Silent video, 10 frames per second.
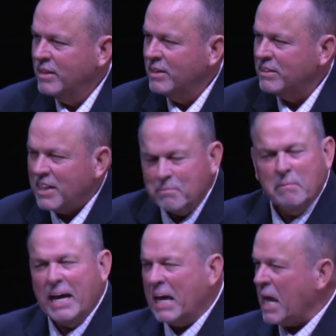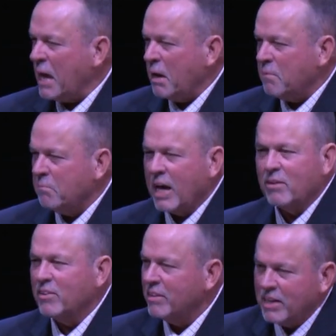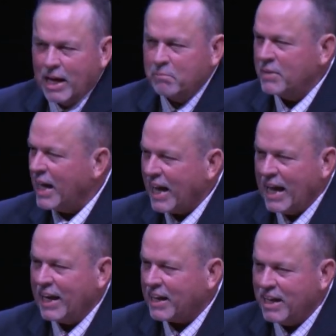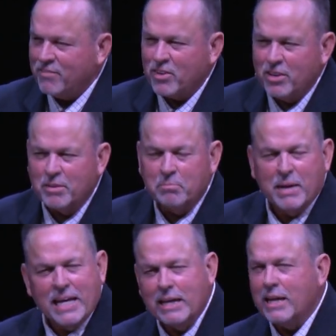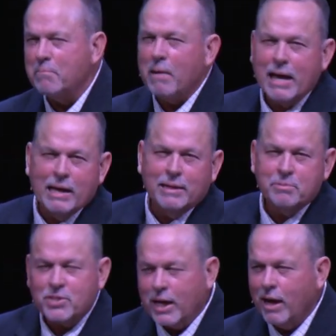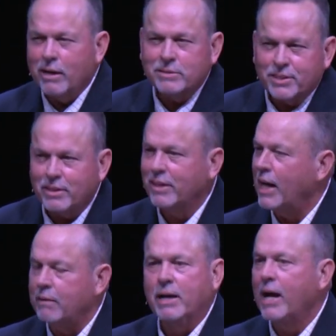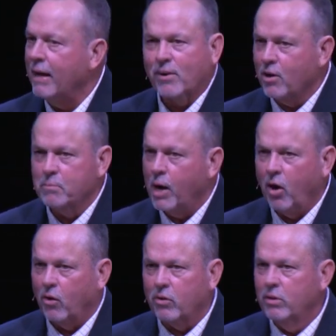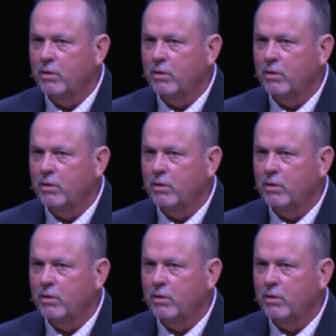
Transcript: I met him. I don't. I, I got it covered. Me and the man upstairs. Or, I, I've heard them all.